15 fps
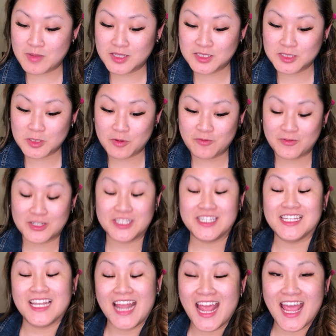So for
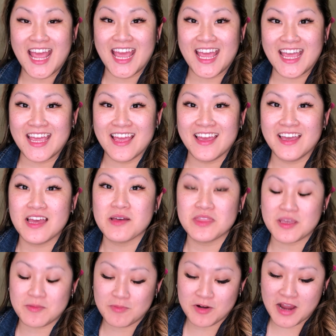today,
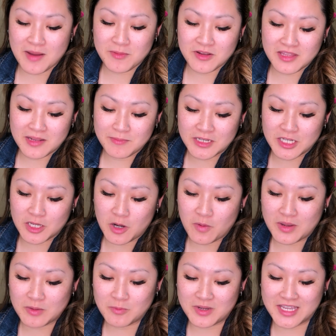the primer that I'm gonna go
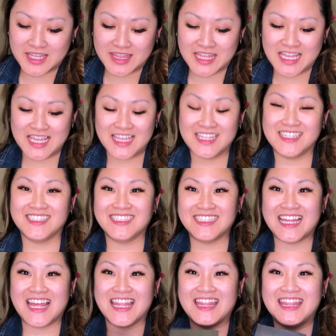in with is
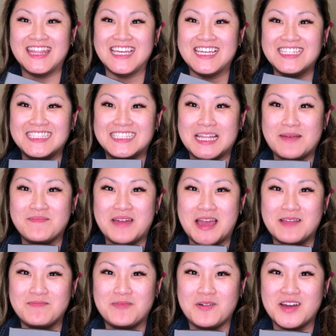this
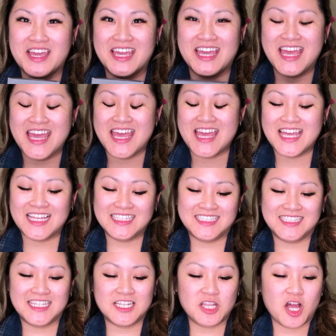bad boy. It's
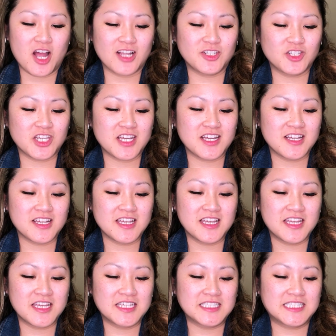the TATCHA
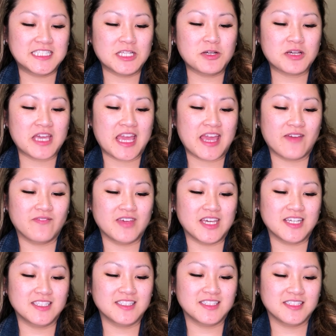Silk
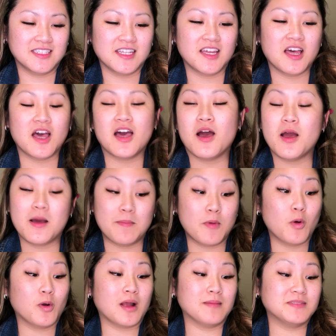Canvas,
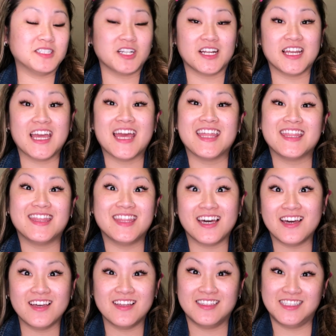
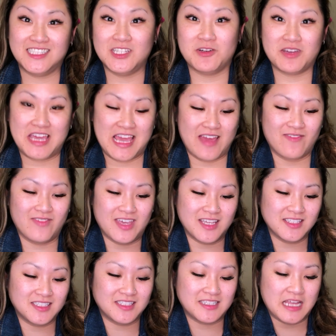the Silk
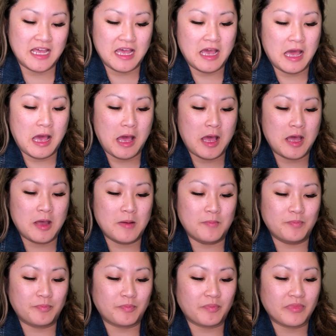Canvas
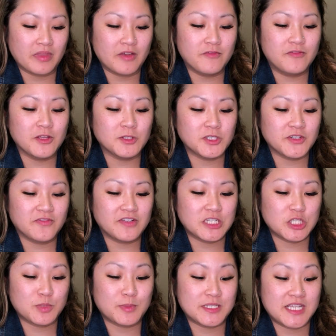Filter
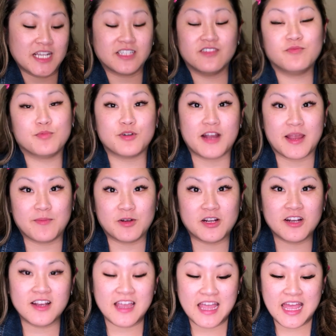Finish Protective
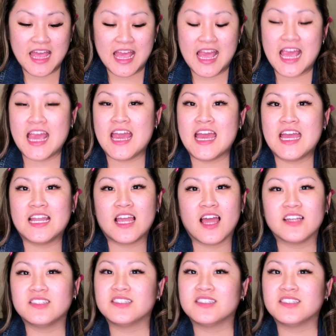Primer. And